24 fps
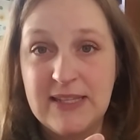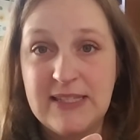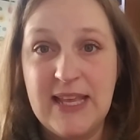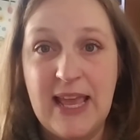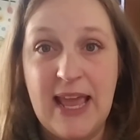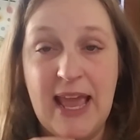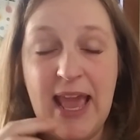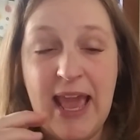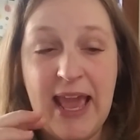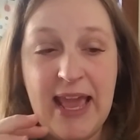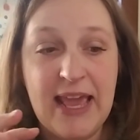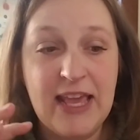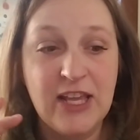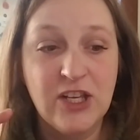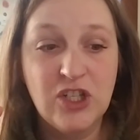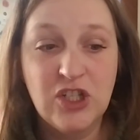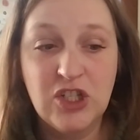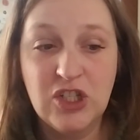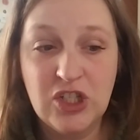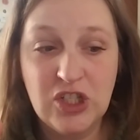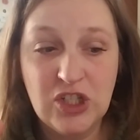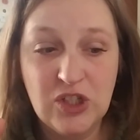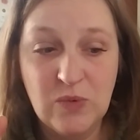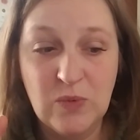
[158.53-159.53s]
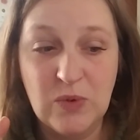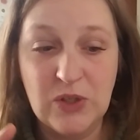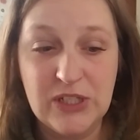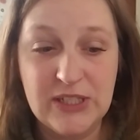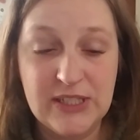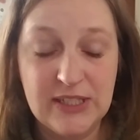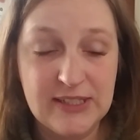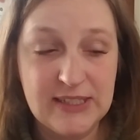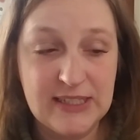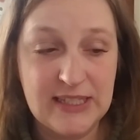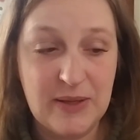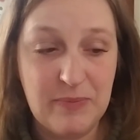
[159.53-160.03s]
say, hey, shh, we're
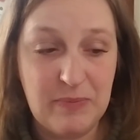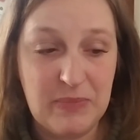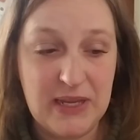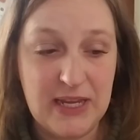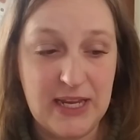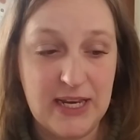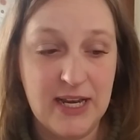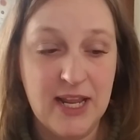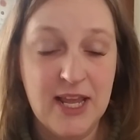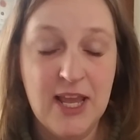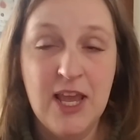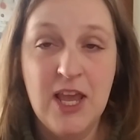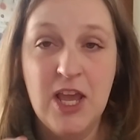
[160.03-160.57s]
still sleeping.